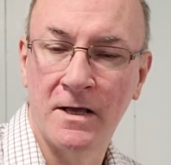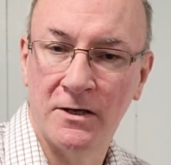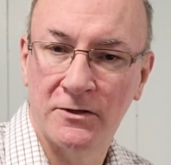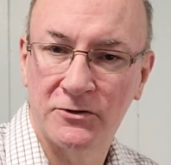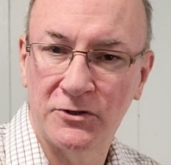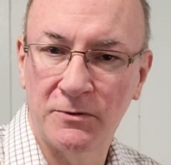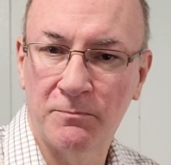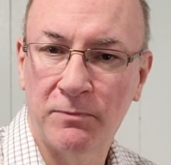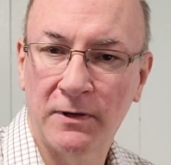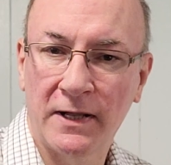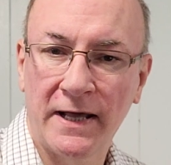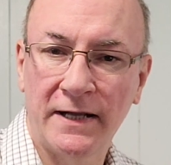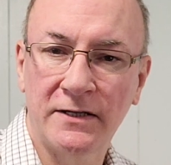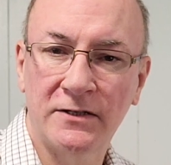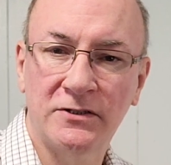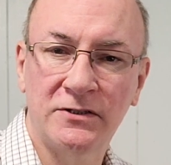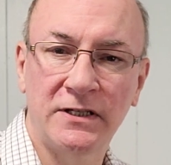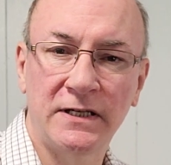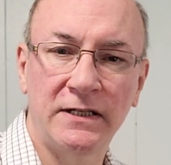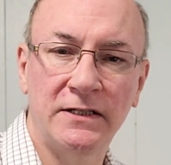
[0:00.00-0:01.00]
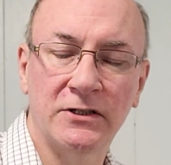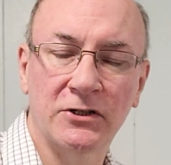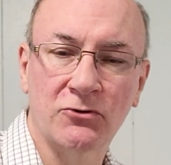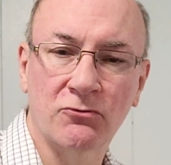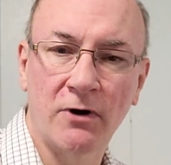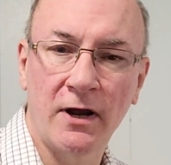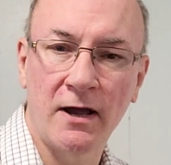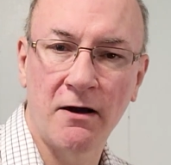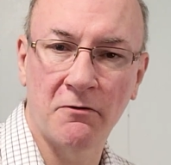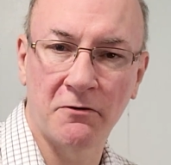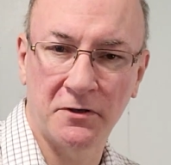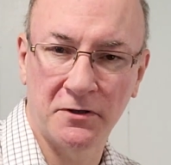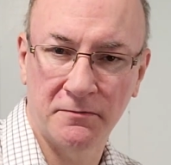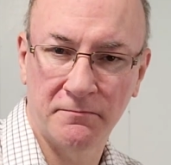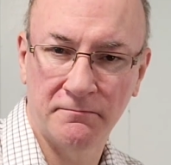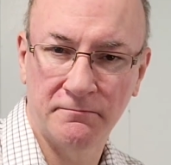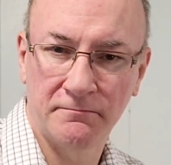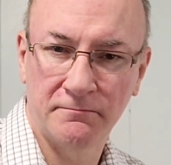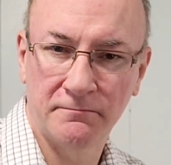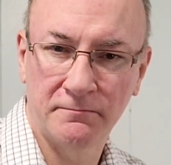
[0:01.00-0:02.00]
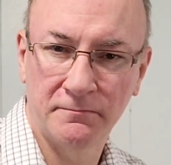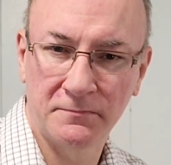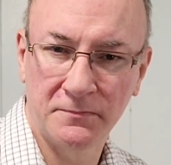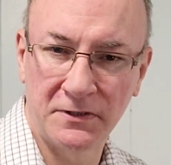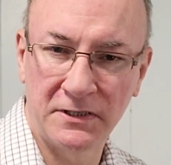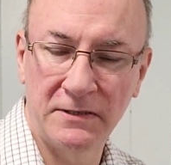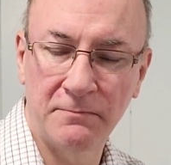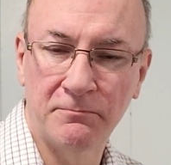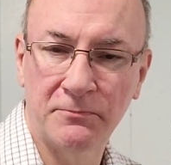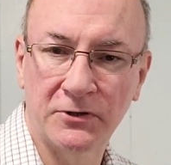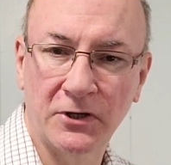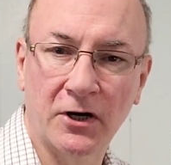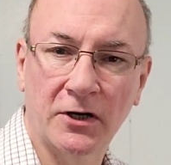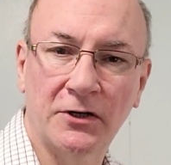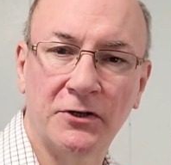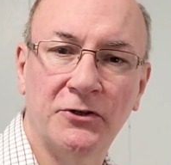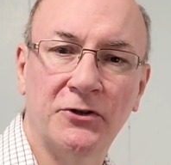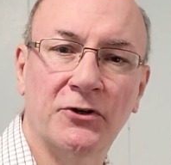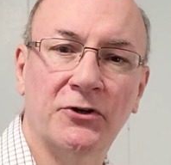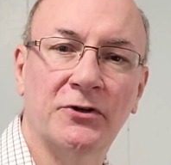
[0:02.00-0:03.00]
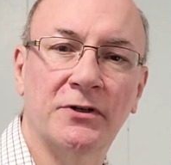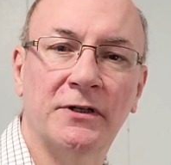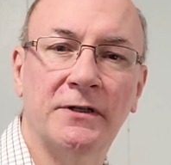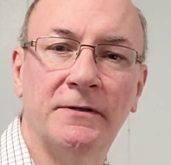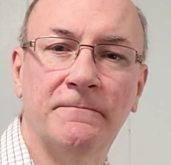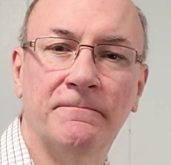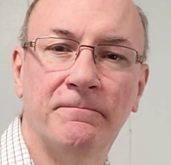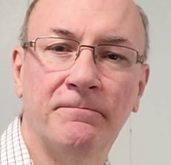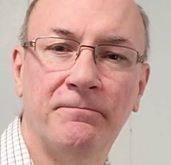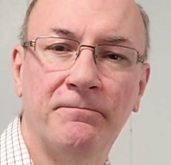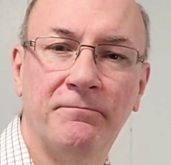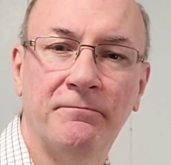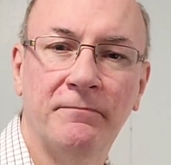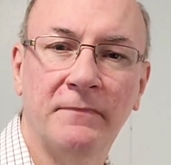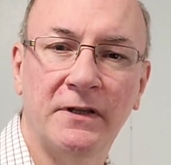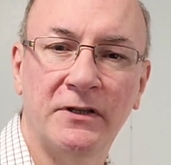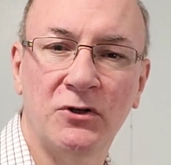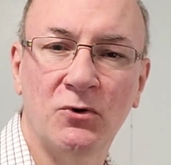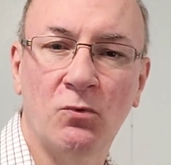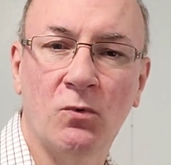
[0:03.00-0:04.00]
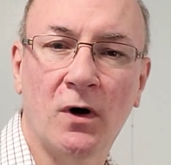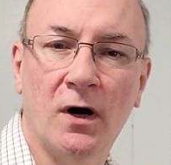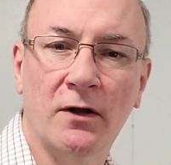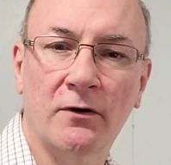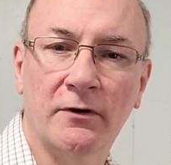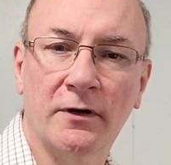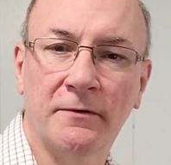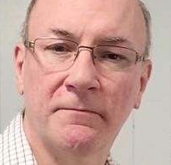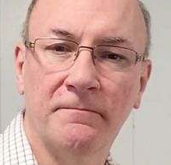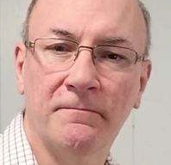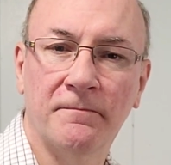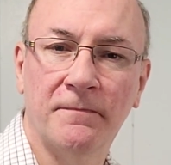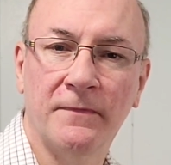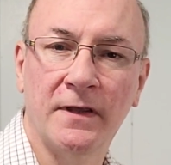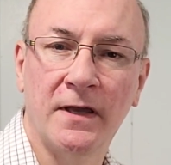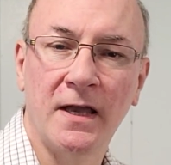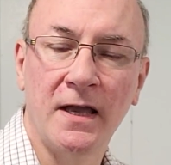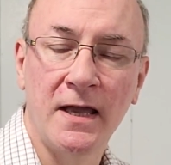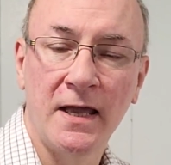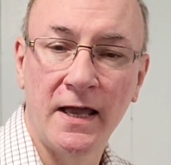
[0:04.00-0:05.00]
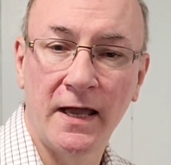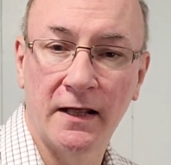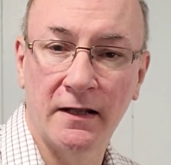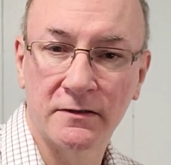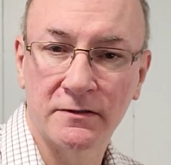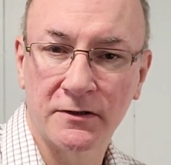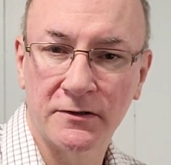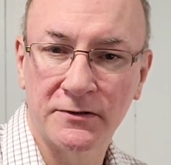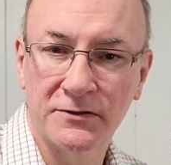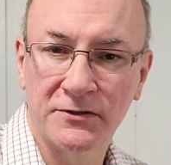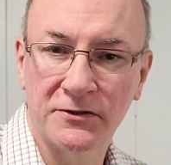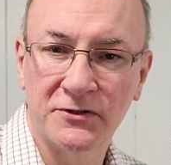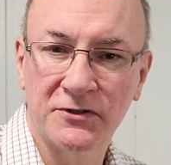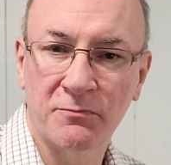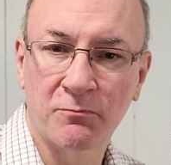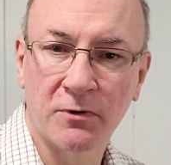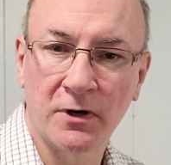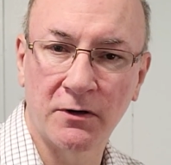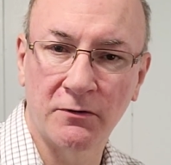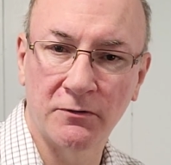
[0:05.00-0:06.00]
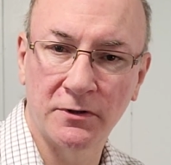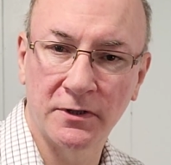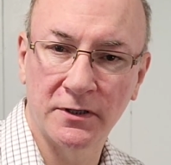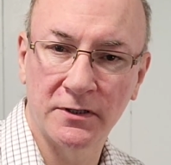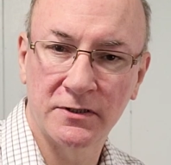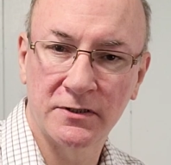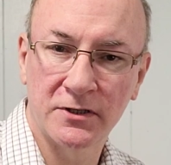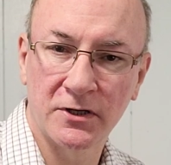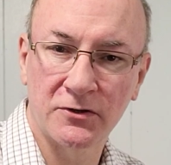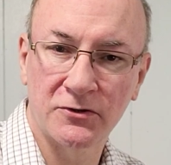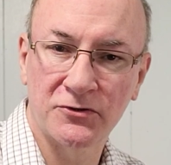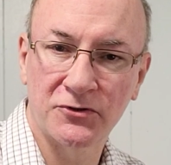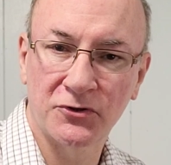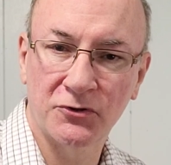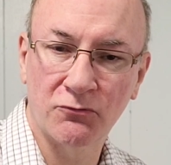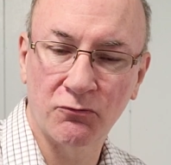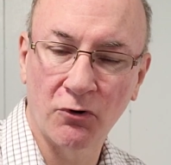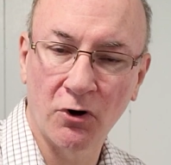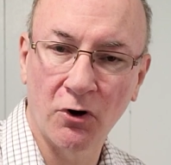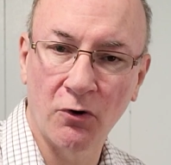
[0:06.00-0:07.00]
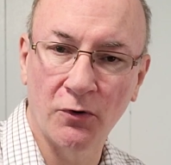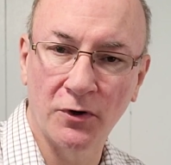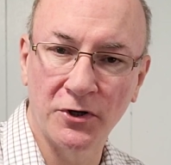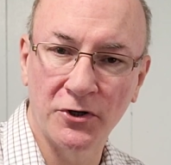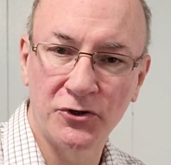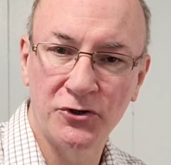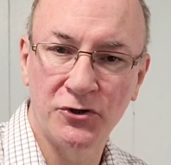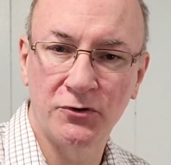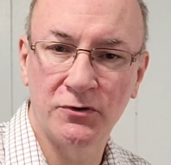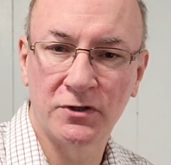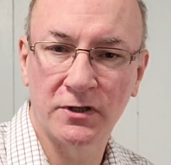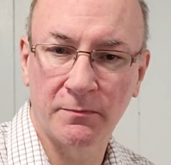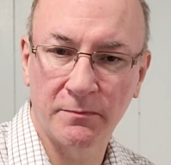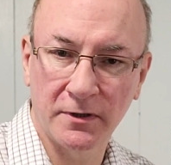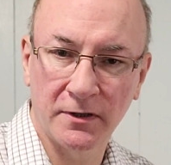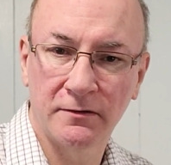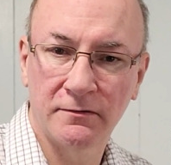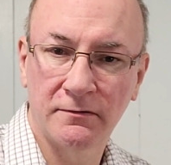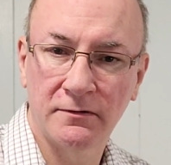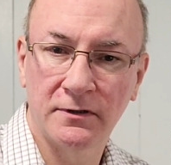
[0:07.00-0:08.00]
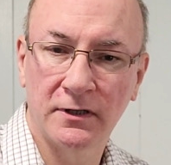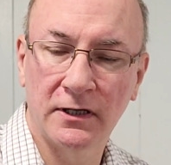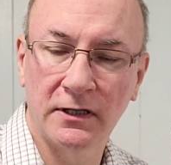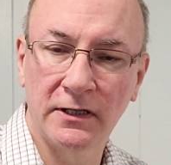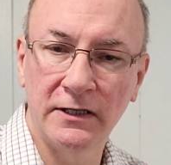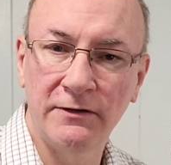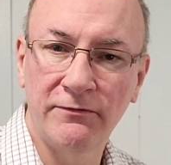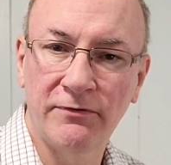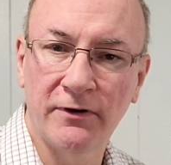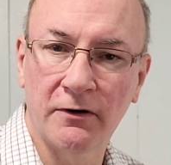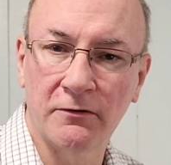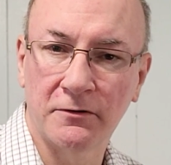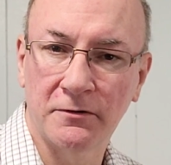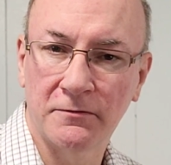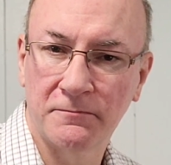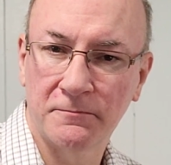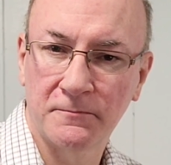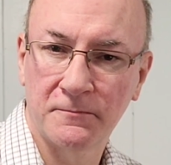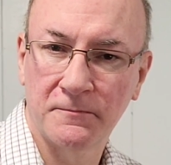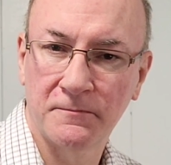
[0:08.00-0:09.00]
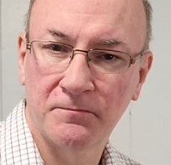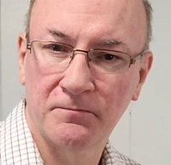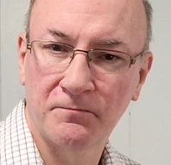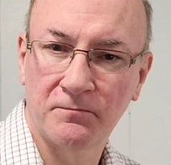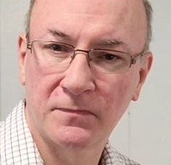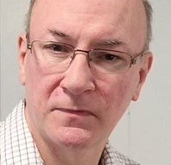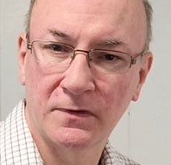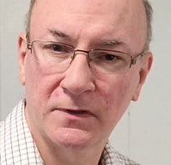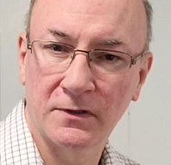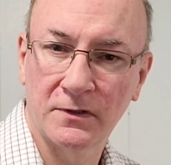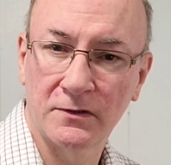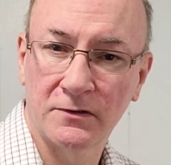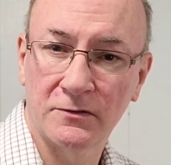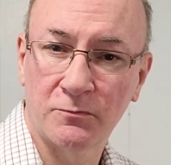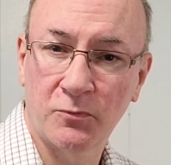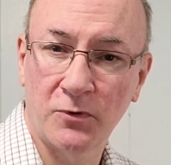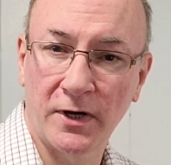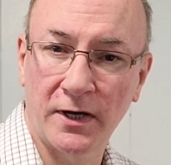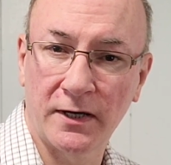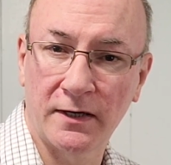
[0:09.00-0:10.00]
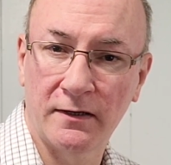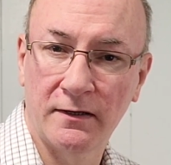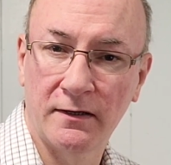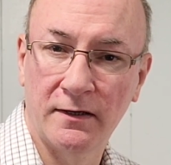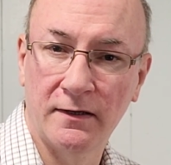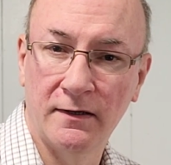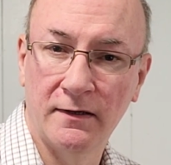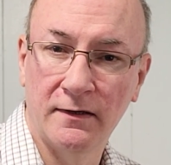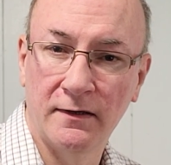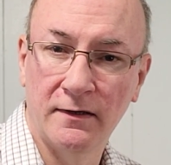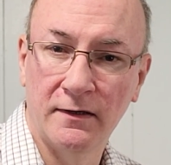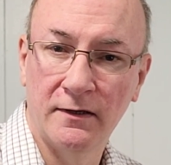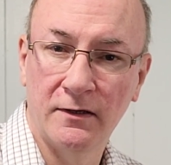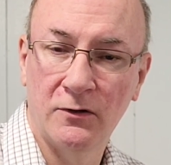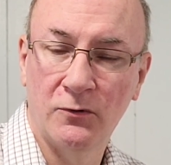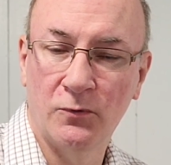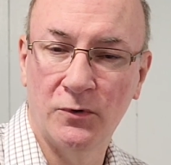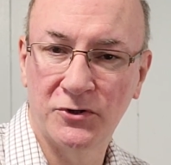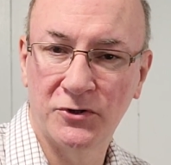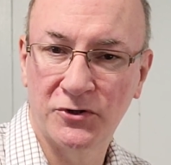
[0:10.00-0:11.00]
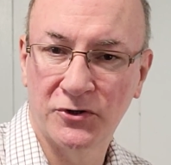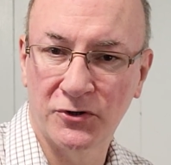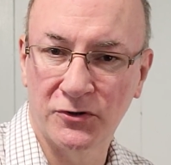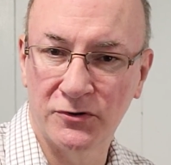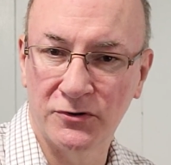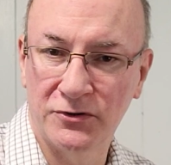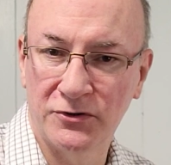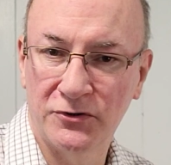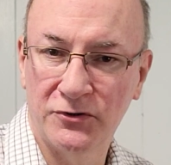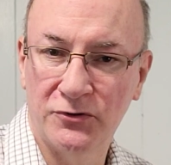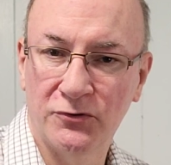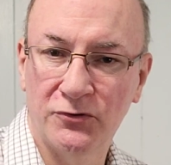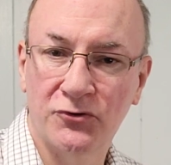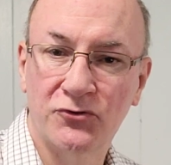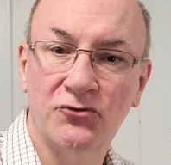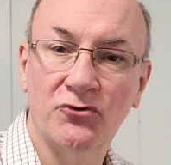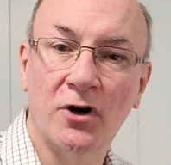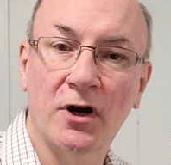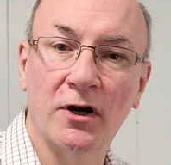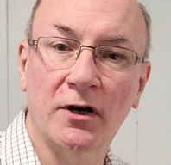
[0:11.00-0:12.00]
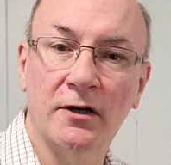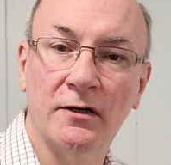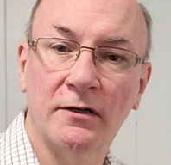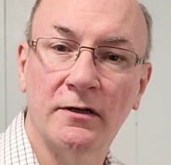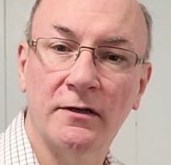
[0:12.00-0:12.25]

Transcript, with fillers: So you plant a seed in the ground, deep, dark, and dirty, and you water it, and it starts to sprout, and it starts to grow, and it shoots up a leaf out, a sprig, which turns into a trunk.